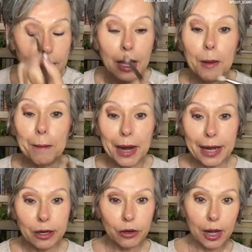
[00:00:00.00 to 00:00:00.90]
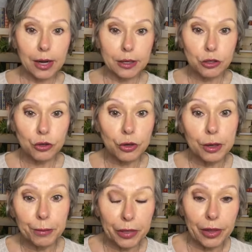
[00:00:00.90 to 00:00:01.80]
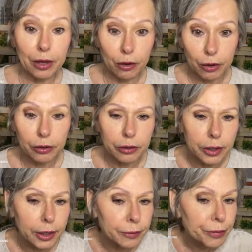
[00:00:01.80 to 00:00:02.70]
Mine are not extreme, but they are hooded.